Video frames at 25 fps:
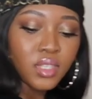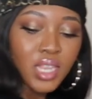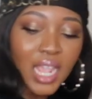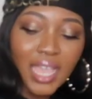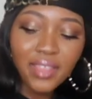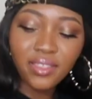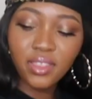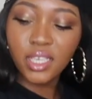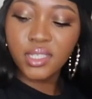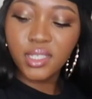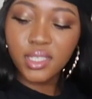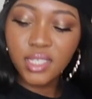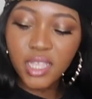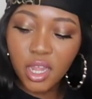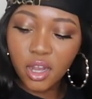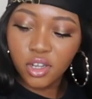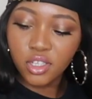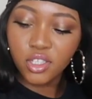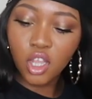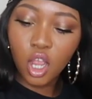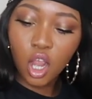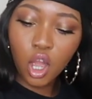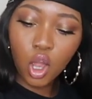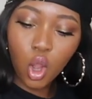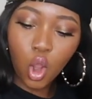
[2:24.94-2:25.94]
And these
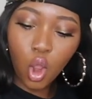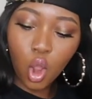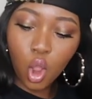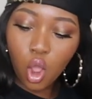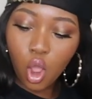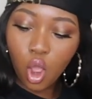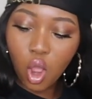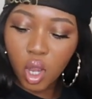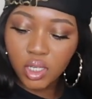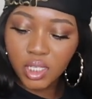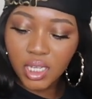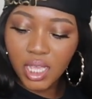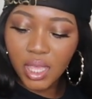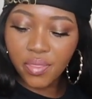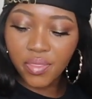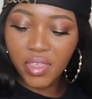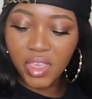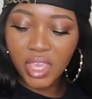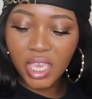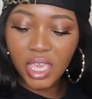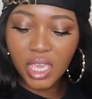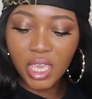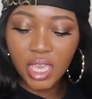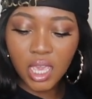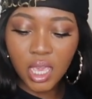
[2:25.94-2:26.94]
sneakers are called
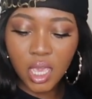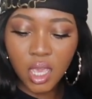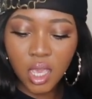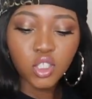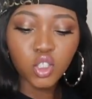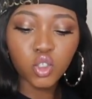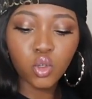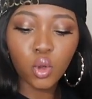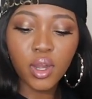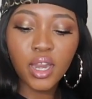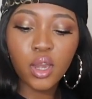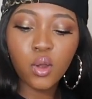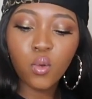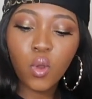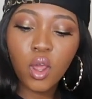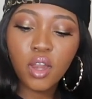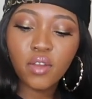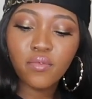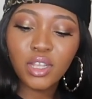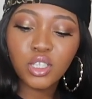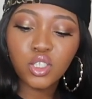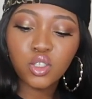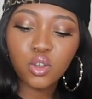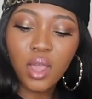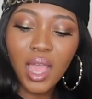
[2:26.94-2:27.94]
the Jordan 1
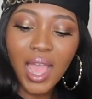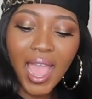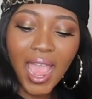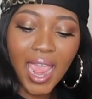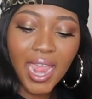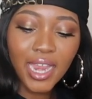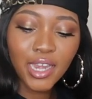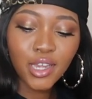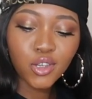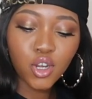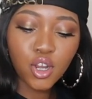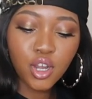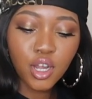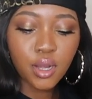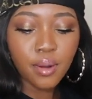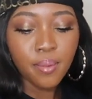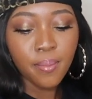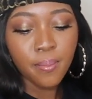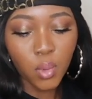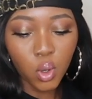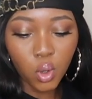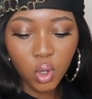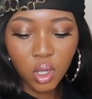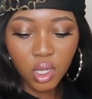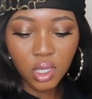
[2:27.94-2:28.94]
Retro High Dark
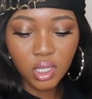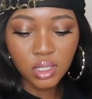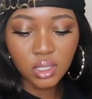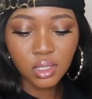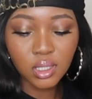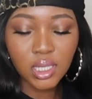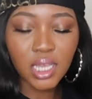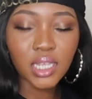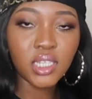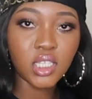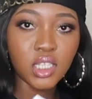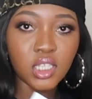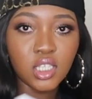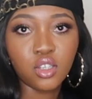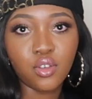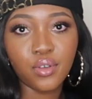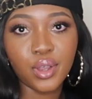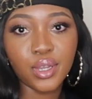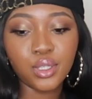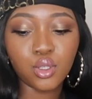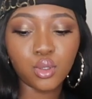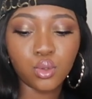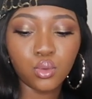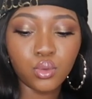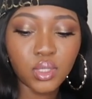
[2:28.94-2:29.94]
Mochas, and this is
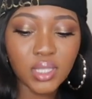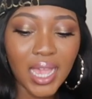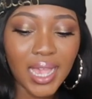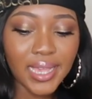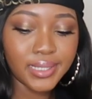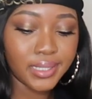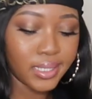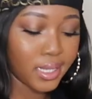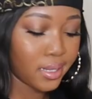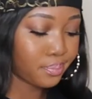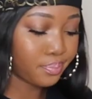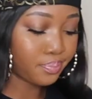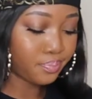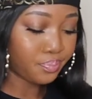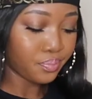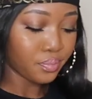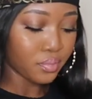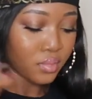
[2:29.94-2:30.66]
great screw sizing.